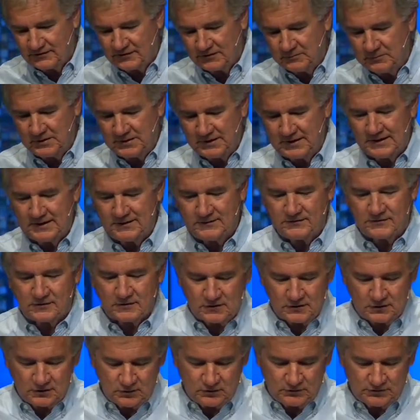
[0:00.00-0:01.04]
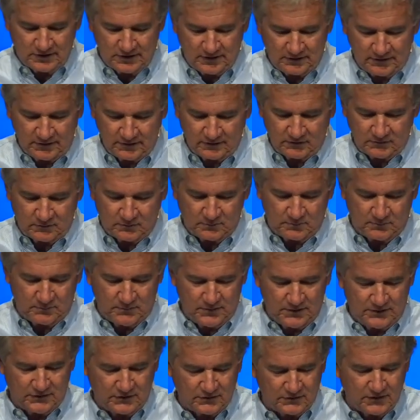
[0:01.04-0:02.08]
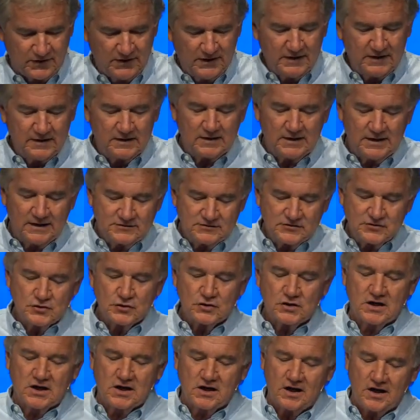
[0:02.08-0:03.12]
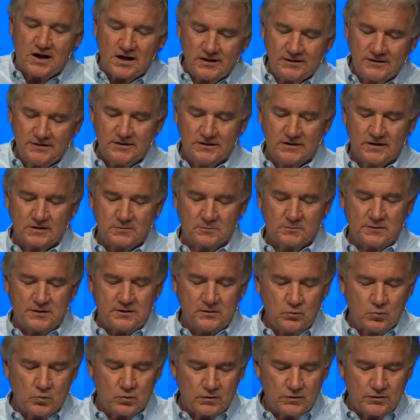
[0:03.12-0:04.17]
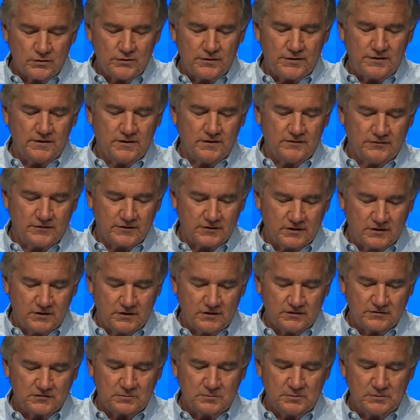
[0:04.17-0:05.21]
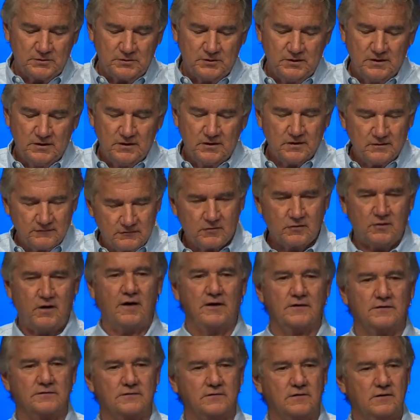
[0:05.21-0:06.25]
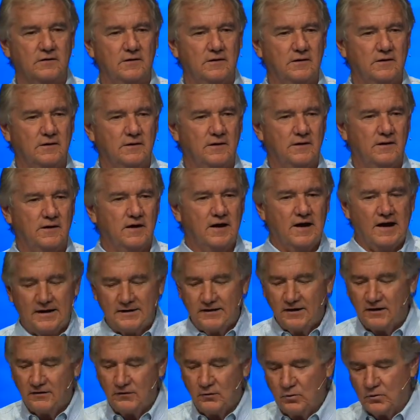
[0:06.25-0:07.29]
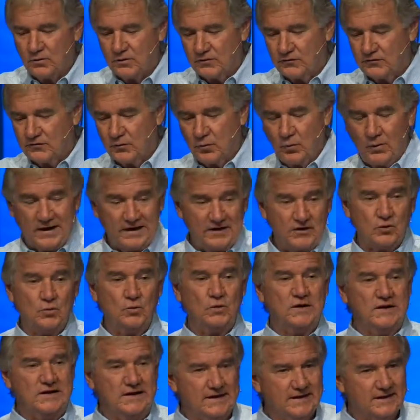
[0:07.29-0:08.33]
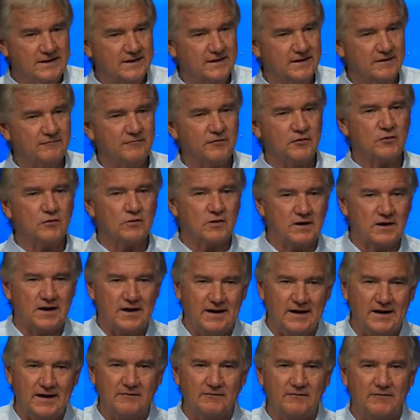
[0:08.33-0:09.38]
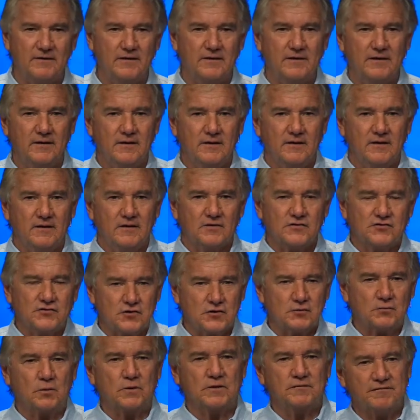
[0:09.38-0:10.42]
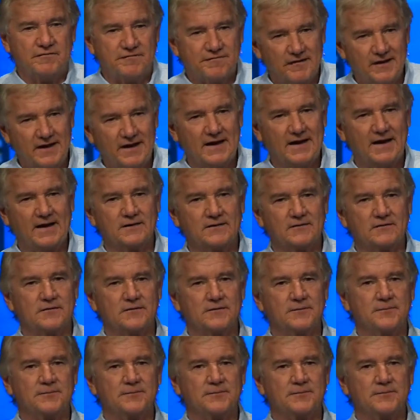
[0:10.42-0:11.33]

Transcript: he begins to close out this. He says, Let your conduct be worthy of the gospel of Christ. In other words, the way you live your life should reflect